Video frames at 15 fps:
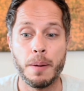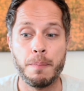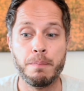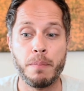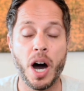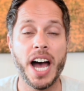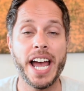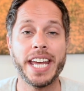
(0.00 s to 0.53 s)

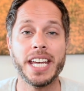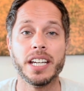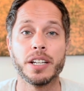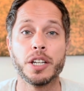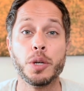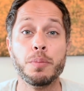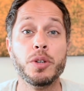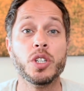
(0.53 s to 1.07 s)
my
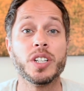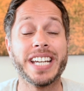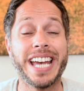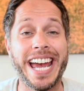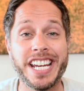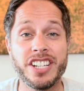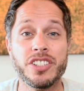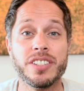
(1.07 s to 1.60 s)

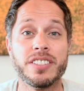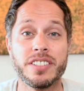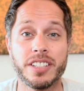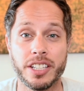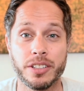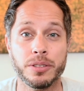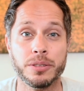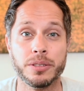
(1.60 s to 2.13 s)
communication
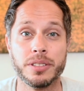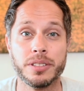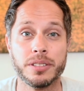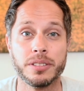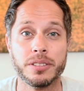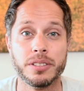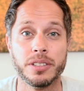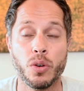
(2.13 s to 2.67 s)
skills
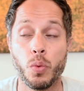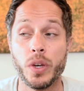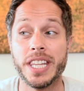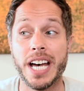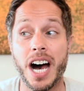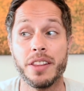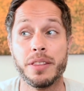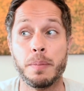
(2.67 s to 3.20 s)
with
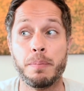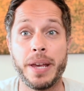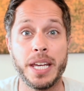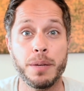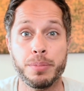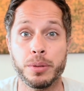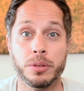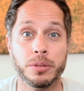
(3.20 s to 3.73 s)
other
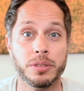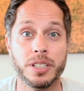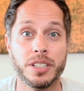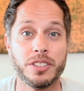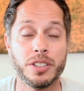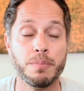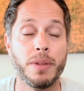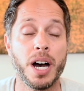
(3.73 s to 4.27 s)
people.
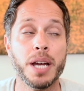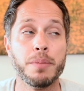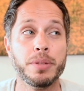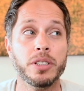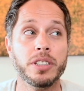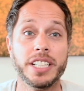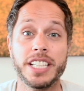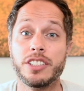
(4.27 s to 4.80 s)
So my
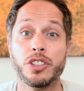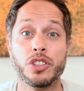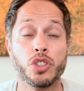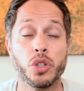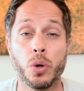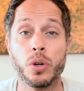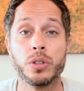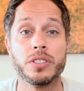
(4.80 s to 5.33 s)
ability to
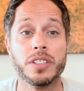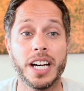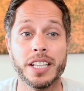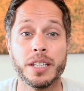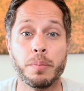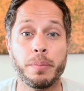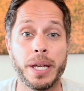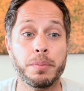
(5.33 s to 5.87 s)
talk to
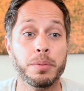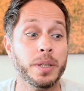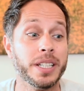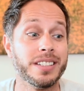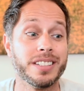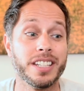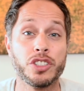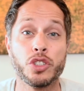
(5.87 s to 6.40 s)
other people
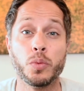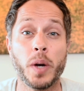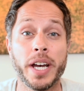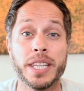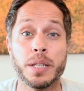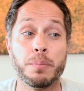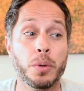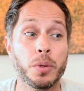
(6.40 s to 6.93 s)
in such a
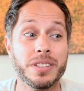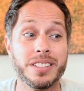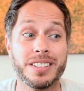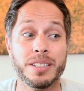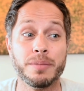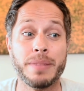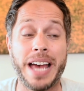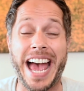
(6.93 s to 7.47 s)
way that puts
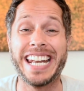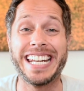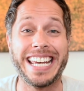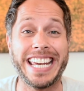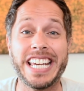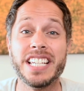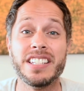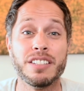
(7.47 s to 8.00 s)
them at
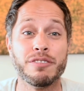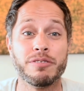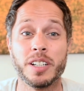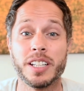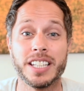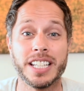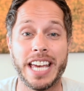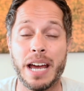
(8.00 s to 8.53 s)
ease in
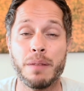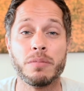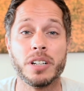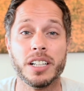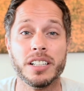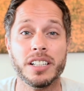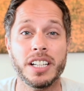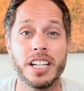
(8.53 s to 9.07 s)
front of the
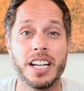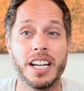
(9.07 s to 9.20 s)
camera